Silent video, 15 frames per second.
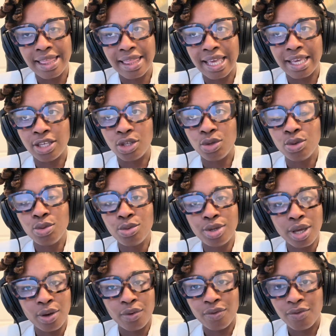that you
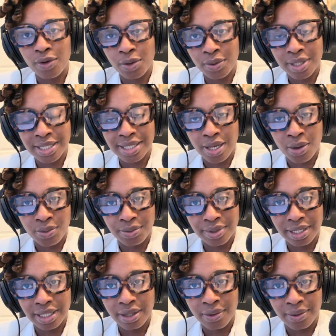don't focus
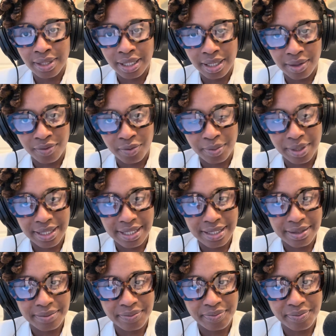only on the government.
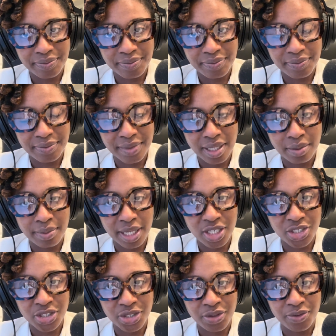Make
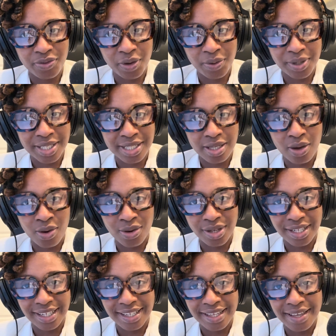sure you focus
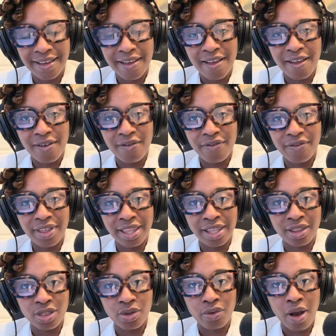on
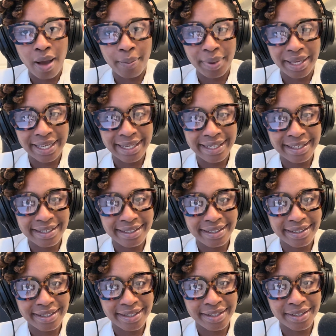philanthropic
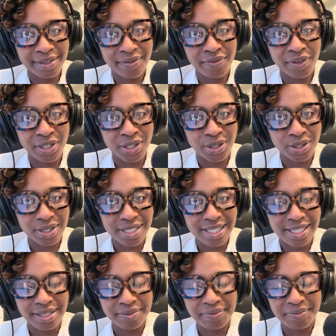funders,